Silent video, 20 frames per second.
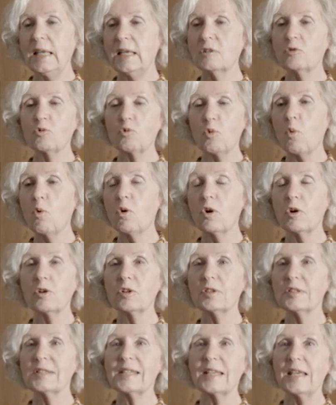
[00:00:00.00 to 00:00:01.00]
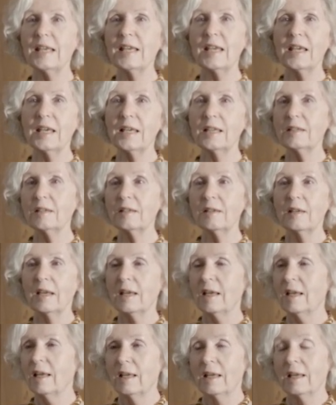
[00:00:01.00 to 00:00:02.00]
in drawers
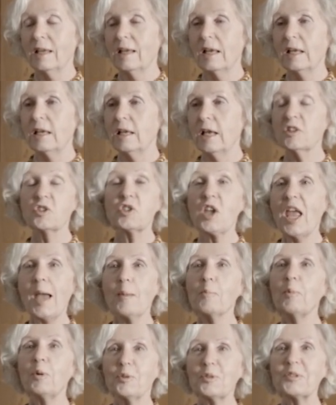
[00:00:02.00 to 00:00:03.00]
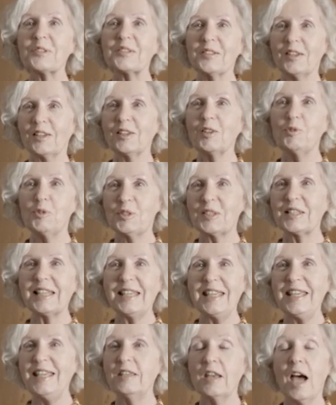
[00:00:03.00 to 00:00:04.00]
in a shambles,
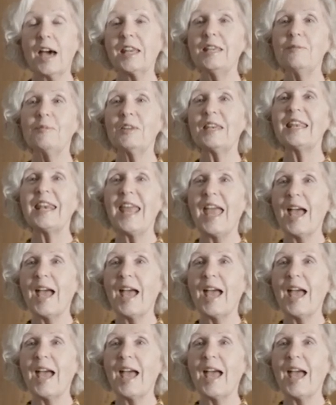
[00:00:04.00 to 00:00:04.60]
loosely, not even in